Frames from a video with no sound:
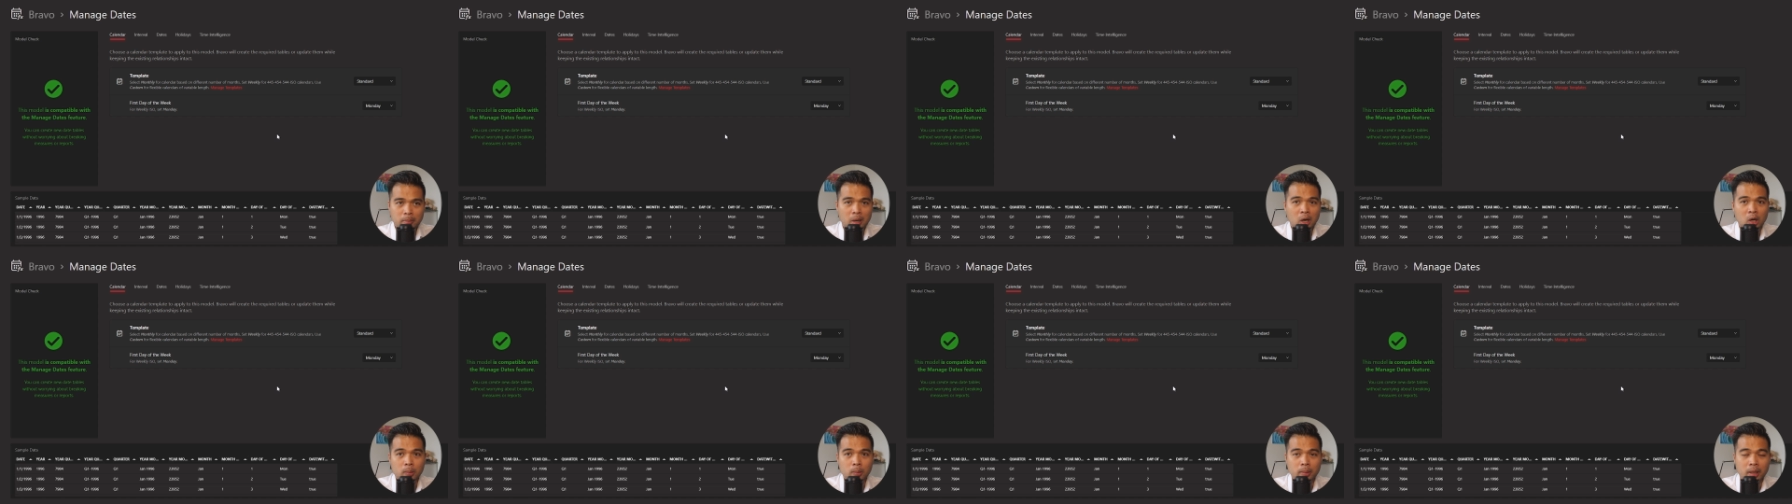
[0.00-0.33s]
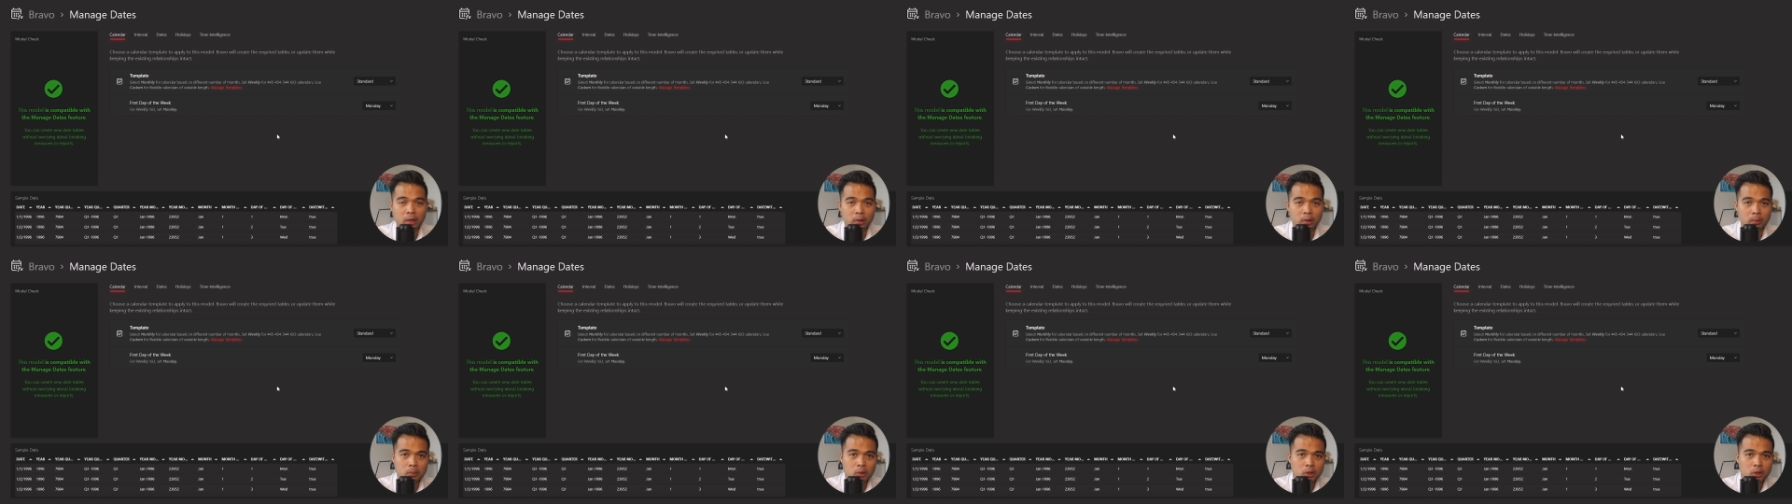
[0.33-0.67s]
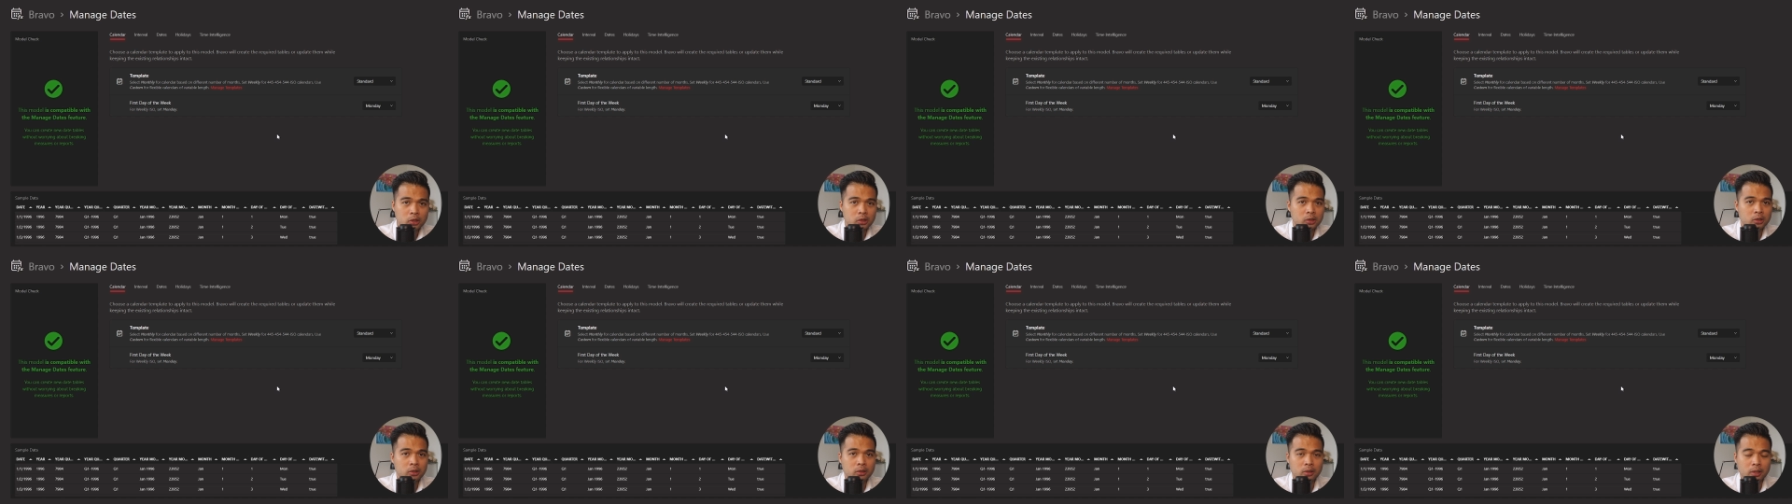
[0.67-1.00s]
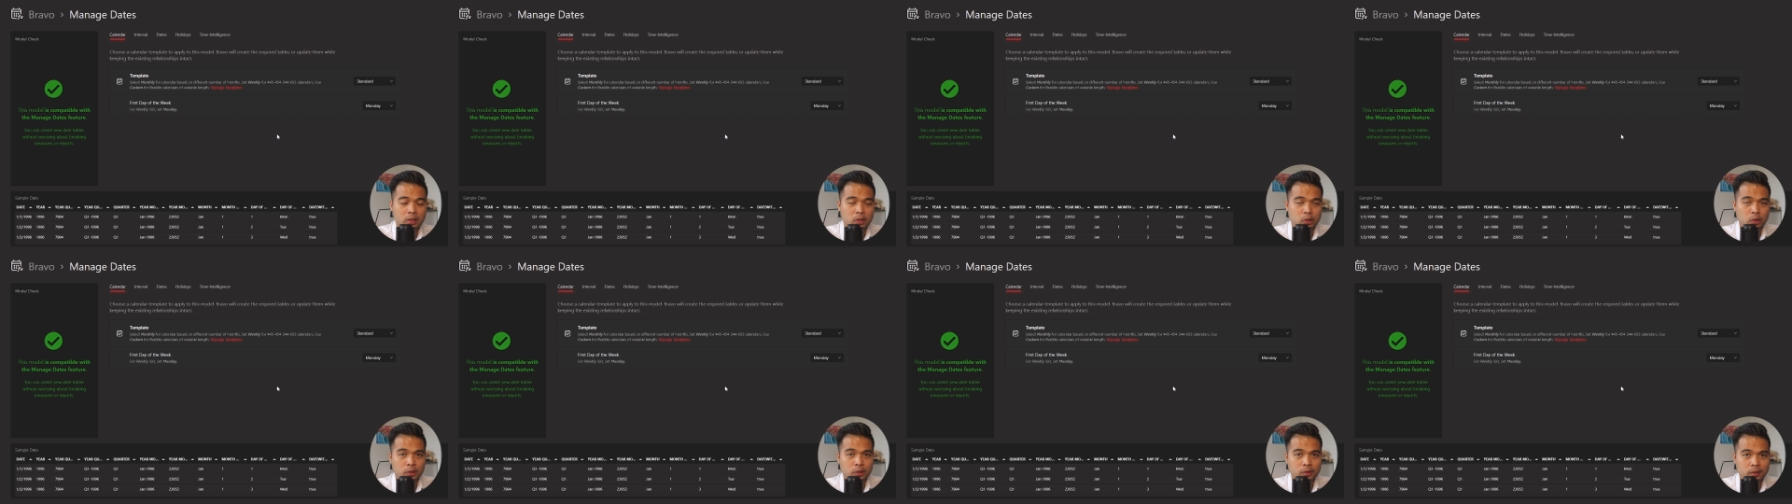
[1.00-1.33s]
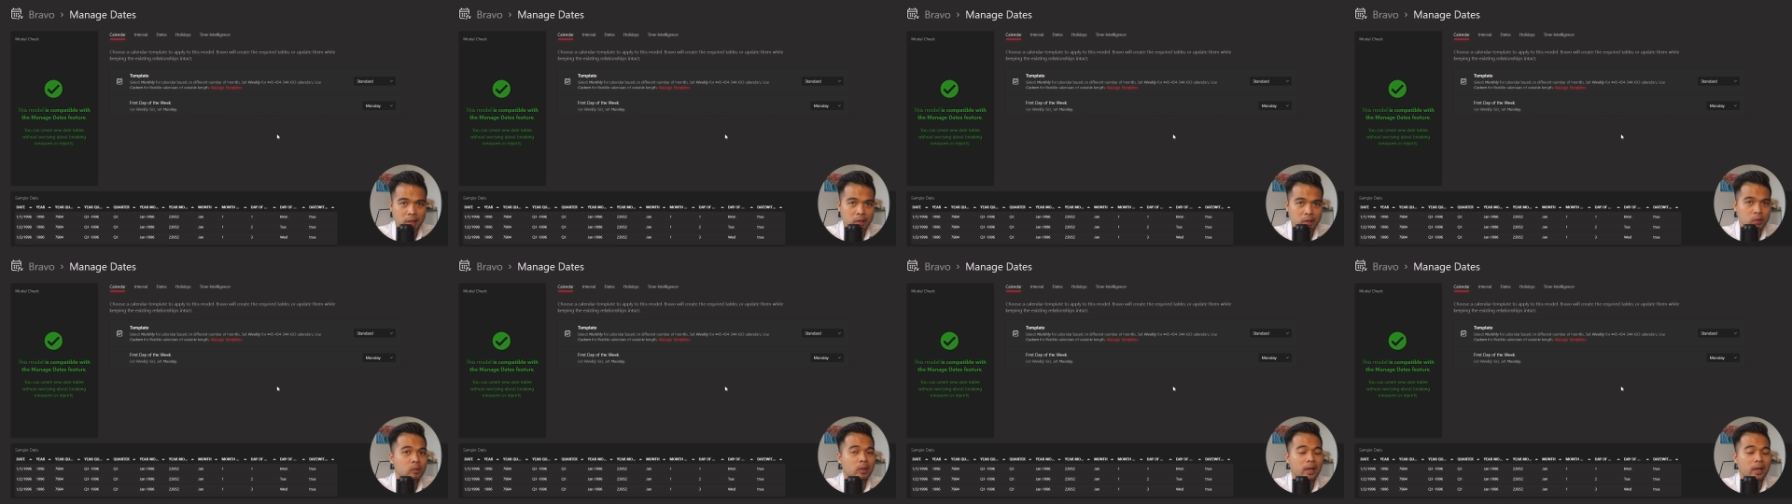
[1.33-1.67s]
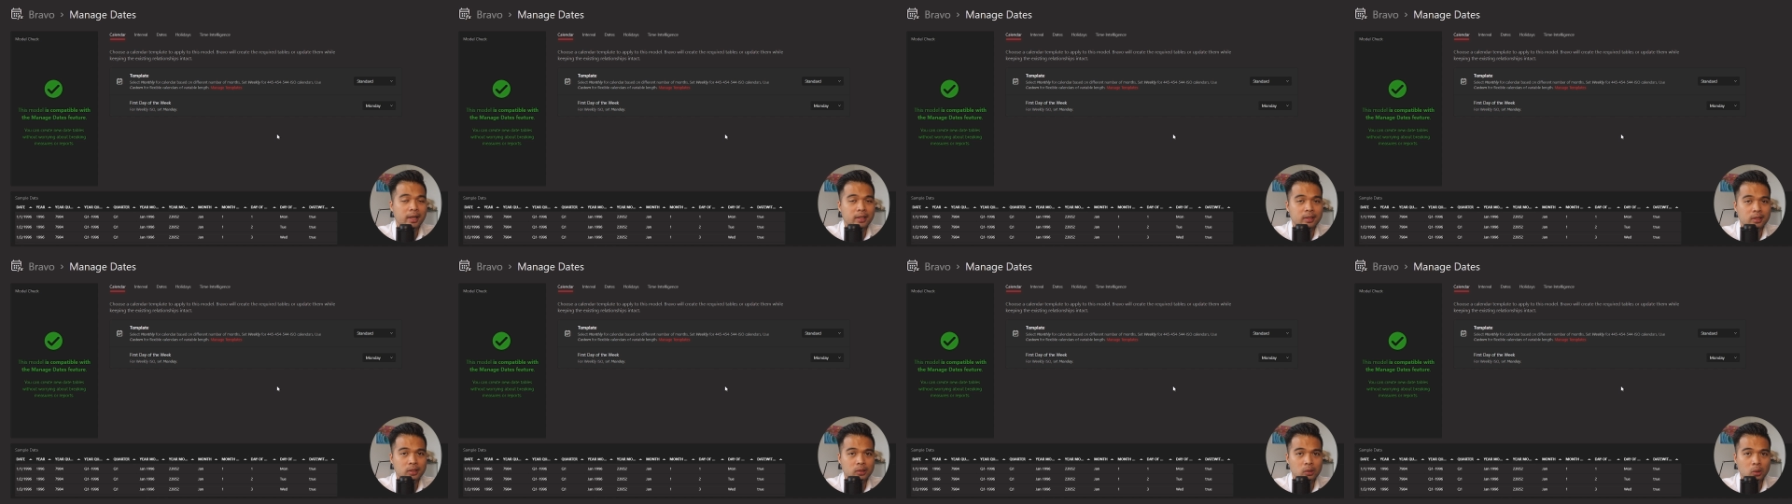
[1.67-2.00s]
Power B I reports. It just
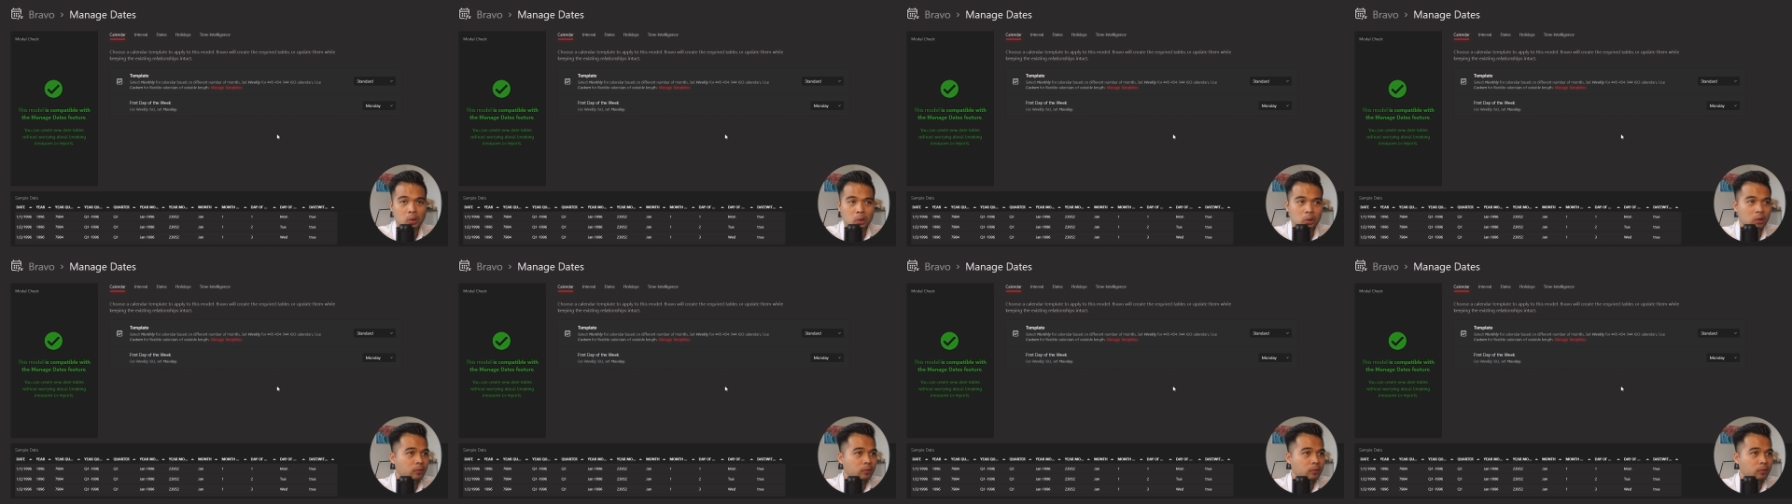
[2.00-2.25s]
centralizes all